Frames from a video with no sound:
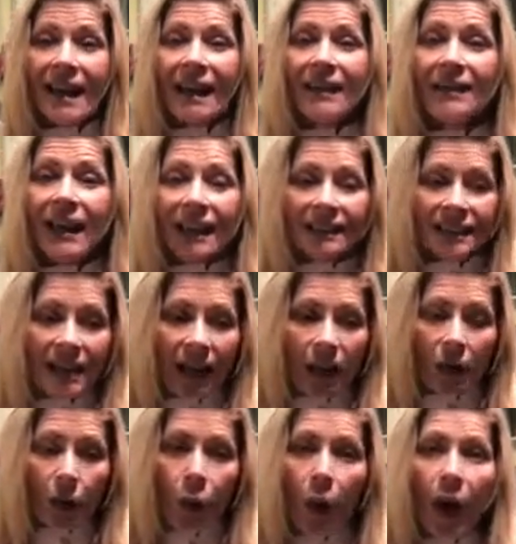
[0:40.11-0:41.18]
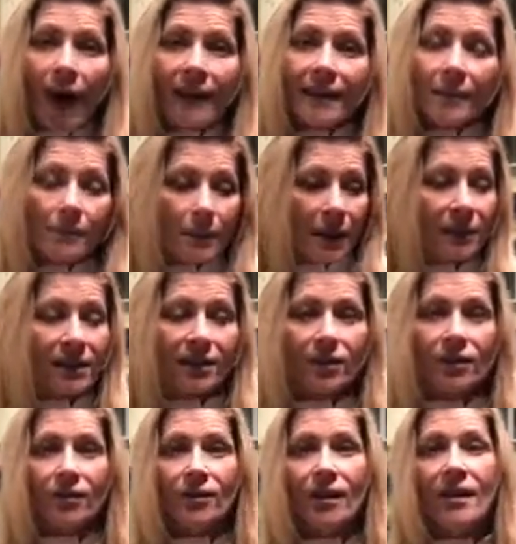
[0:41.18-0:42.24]
and that's that quiet
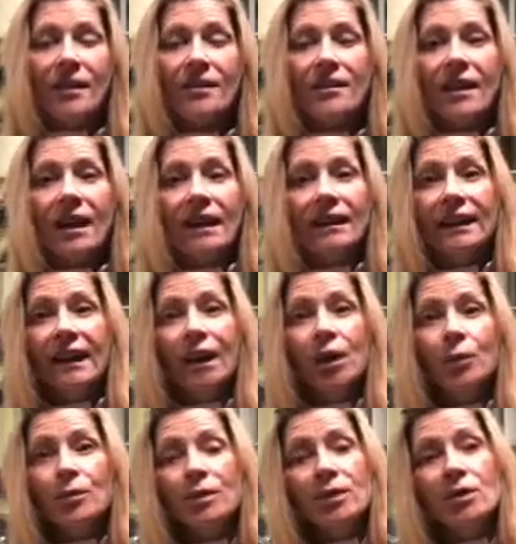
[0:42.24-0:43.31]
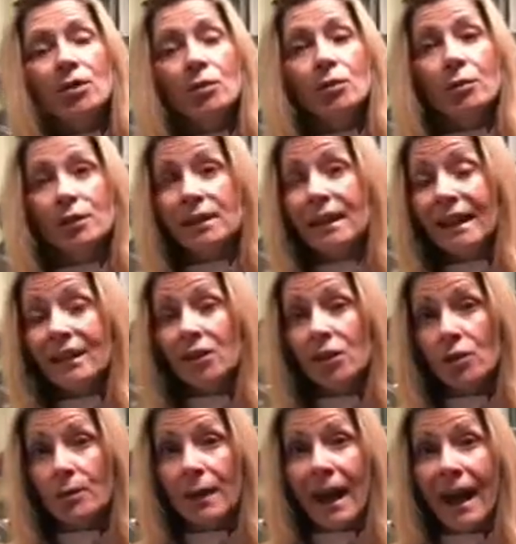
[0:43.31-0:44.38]
muscle that helps to protect
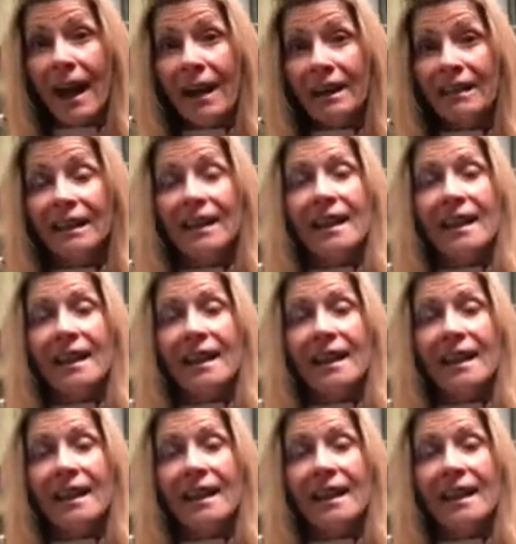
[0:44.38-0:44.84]
your back